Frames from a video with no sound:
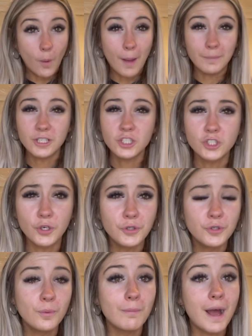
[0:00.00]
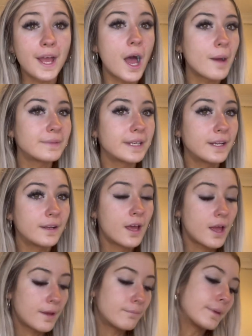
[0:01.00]
I'm gonna show you my updated
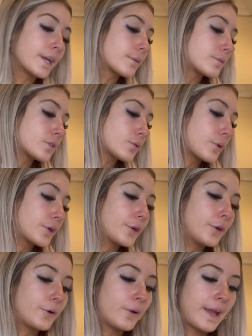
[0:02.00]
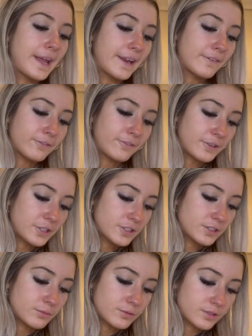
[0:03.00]
makeup tutorial, and
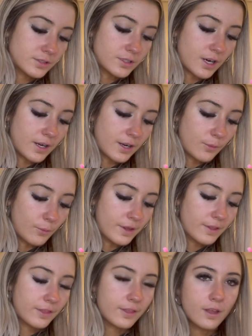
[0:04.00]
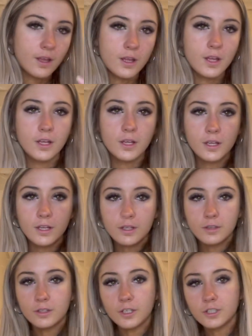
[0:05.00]
first we're starting with
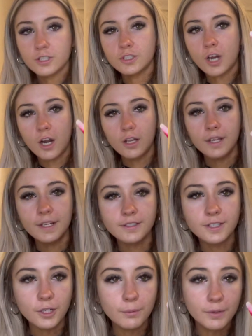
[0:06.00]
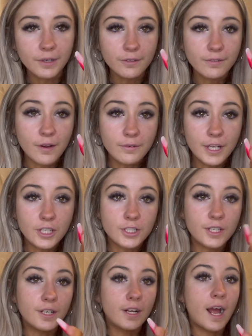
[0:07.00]
the Charlotte Tilbury
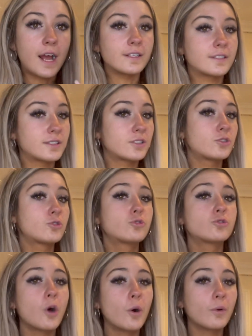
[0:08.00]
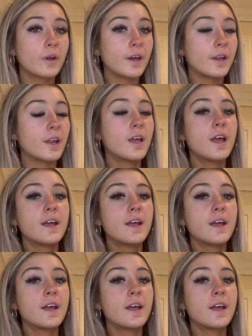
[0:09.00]
foundation. Guys, this is so good,